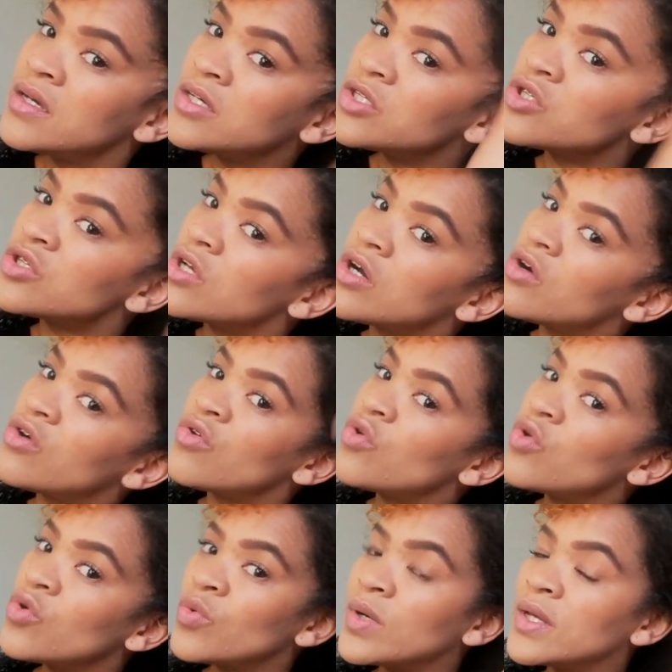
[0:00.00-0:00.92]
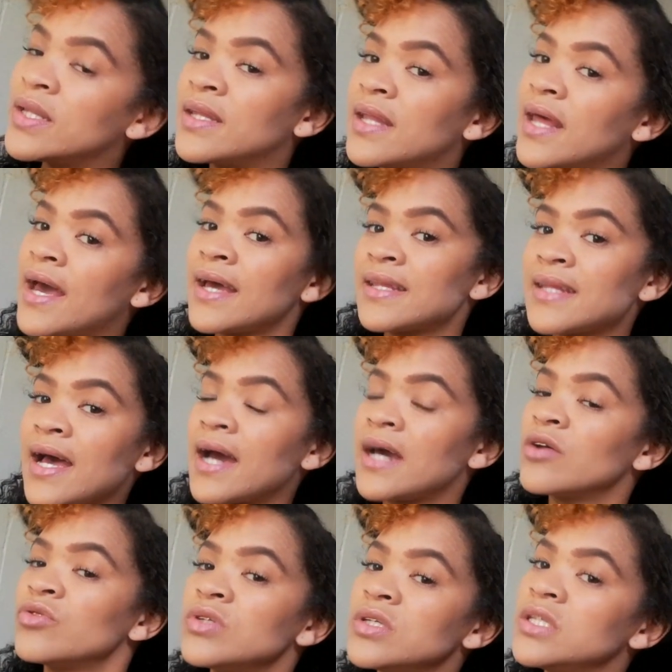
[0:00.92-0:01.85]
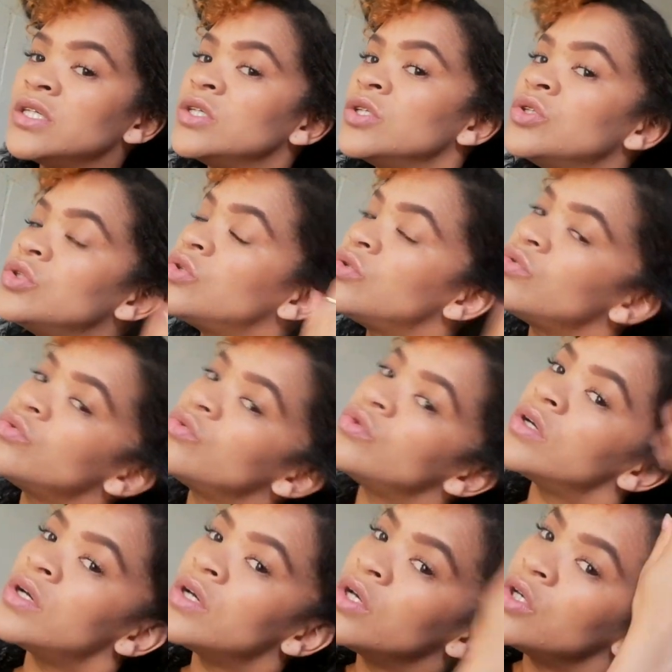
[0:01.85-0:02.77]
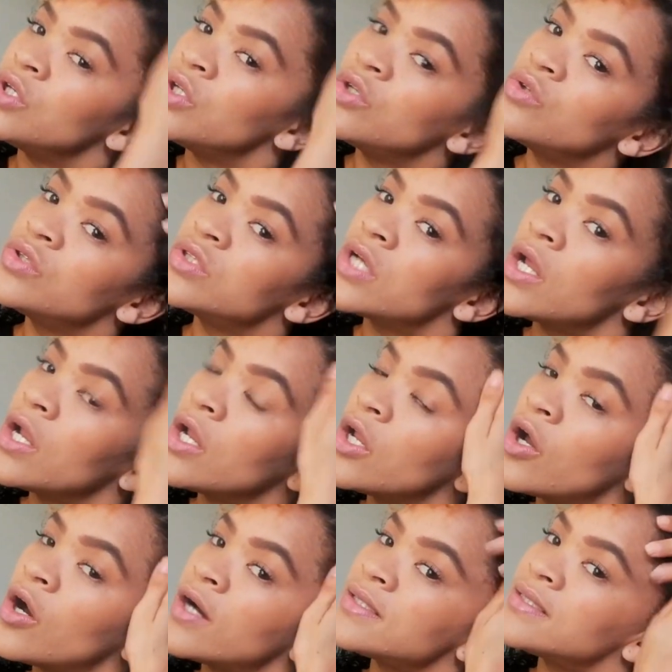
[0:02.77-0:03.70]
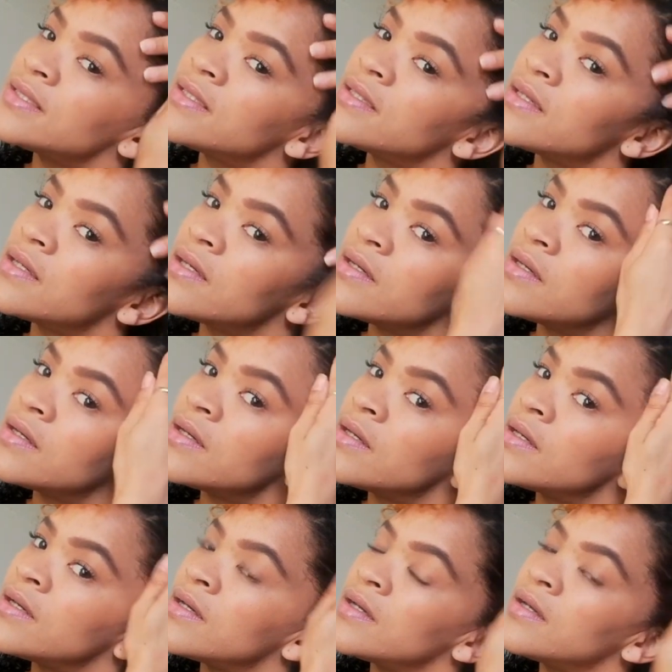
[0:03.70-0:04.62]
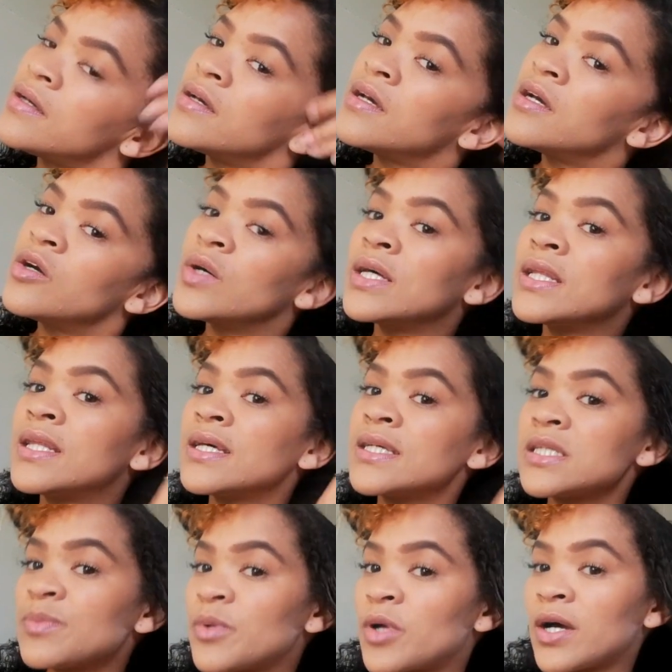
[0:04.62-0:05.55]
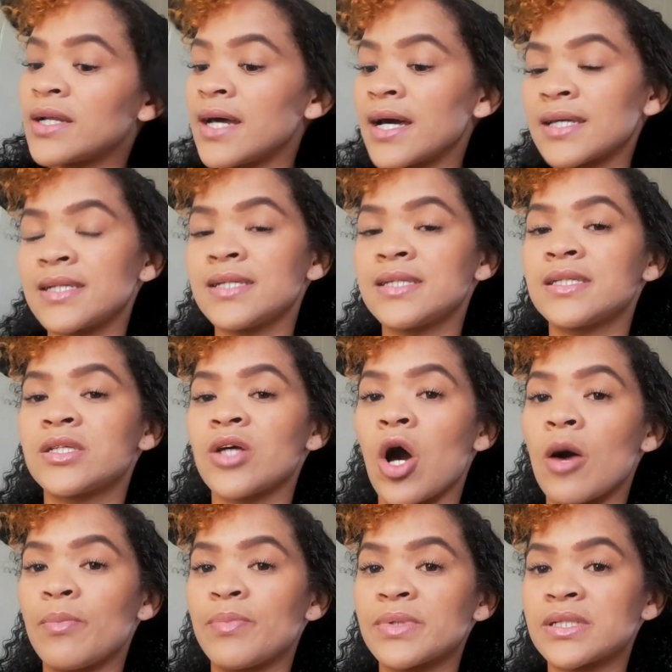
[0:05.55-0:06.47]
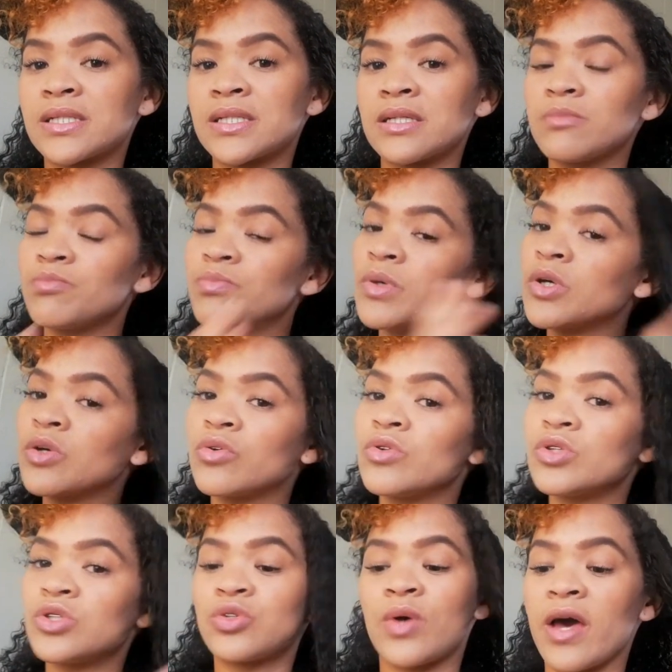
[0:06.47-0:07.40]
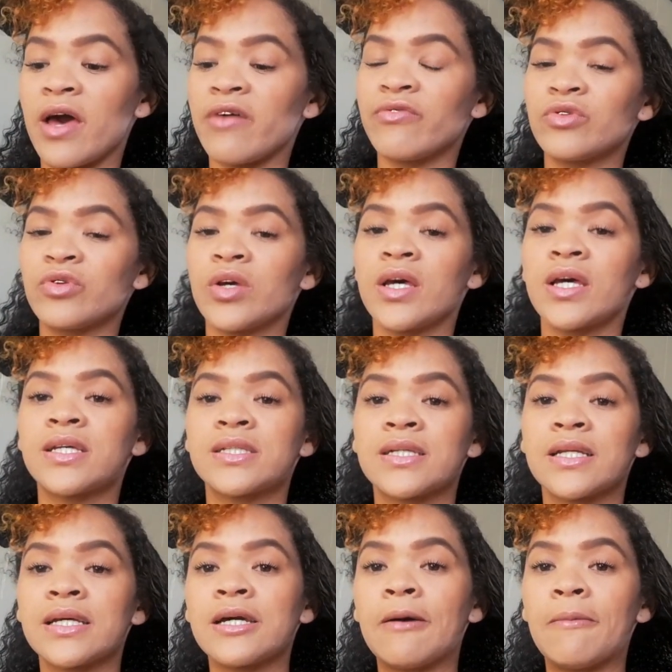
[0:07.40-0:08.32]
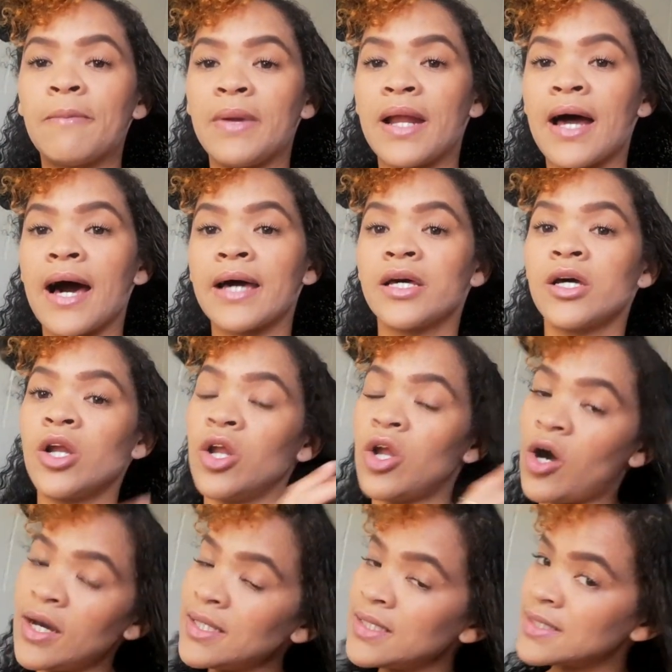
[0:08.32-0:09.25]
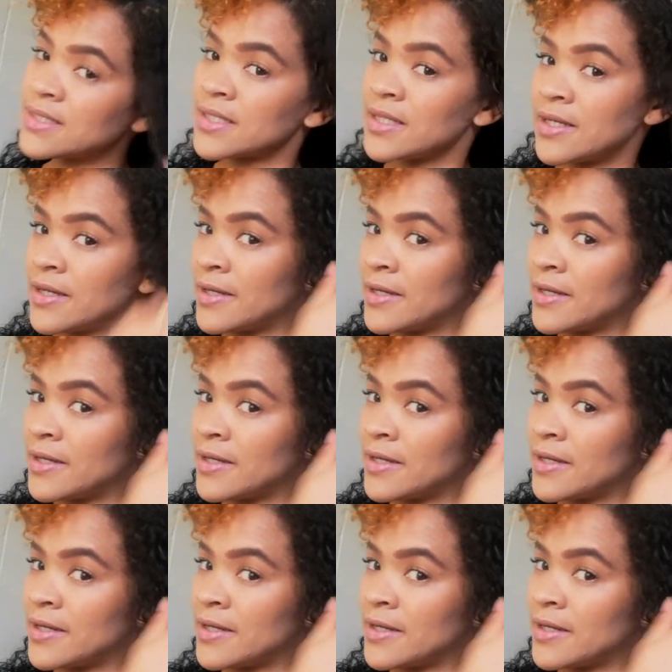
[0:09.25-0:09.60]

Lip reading: So with that, I don't need to use a lot. With this product, it's the opposite, because you have to actually apply a lot.